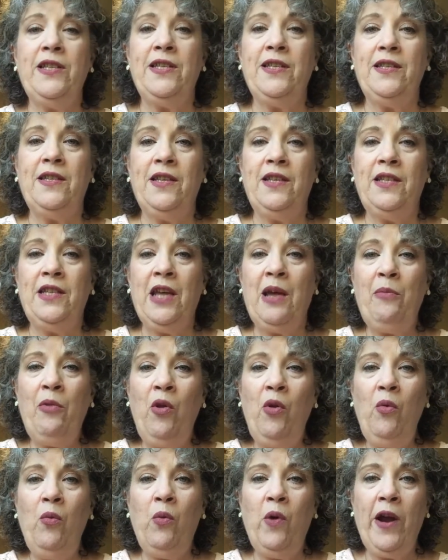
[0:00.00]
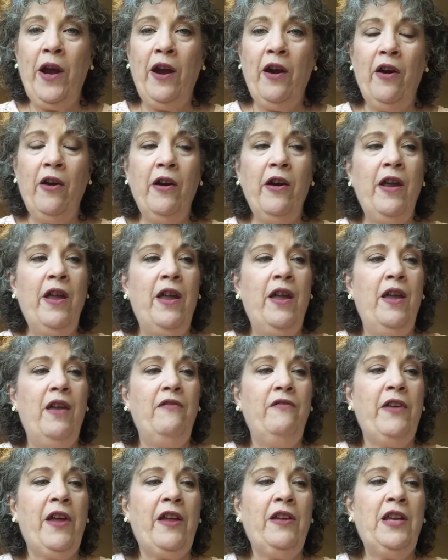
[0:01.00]
It's the Double Wear
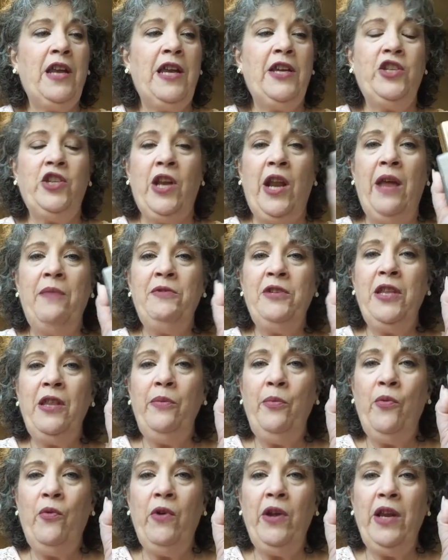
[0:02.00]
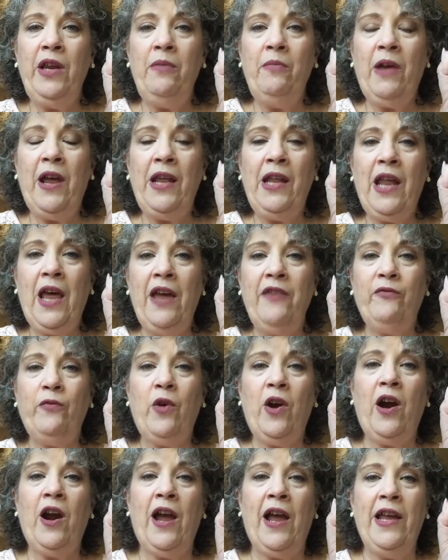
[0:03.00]
foundation. I'm to the point in my life
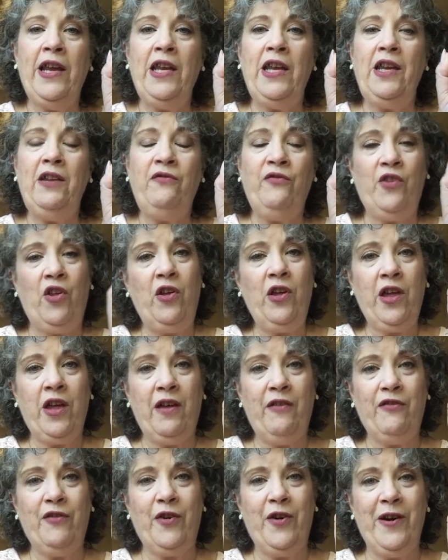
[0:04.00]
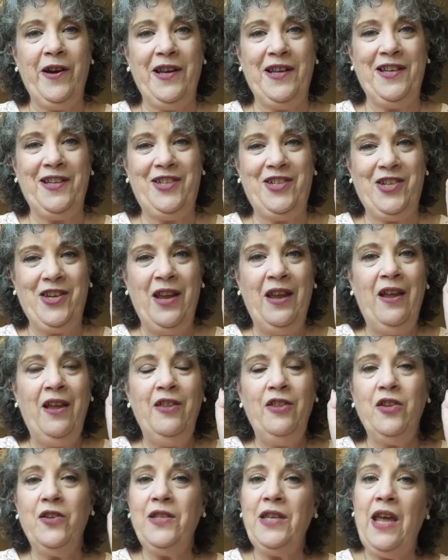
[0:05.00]
where I need full coverage.
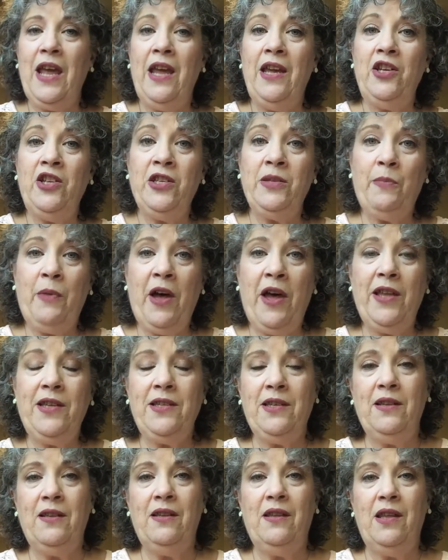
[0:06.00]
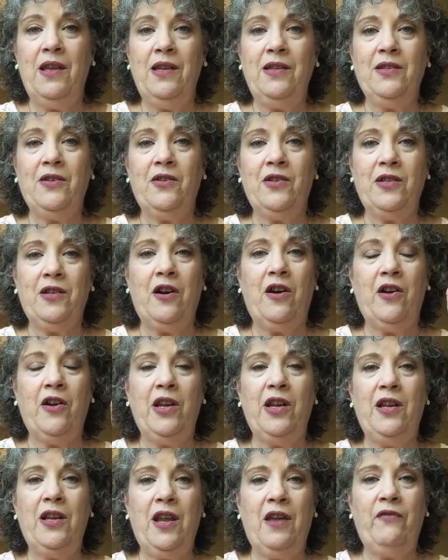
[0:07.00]
Those age spots and things are starting
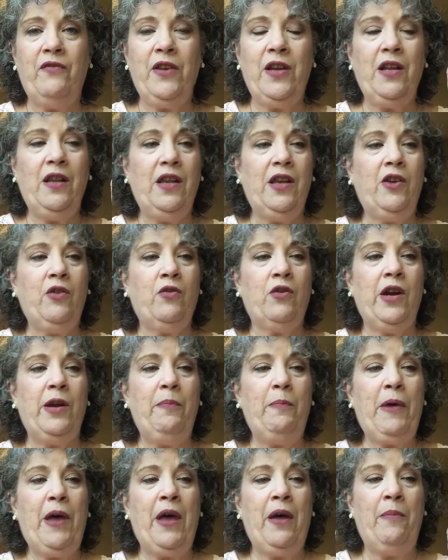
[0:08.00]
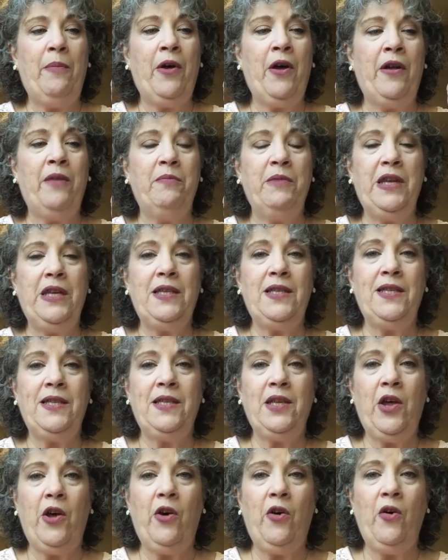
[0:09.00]
to definitely creep up on me.
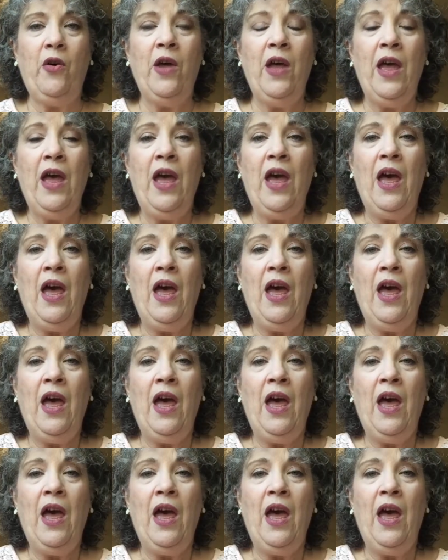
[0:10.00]
So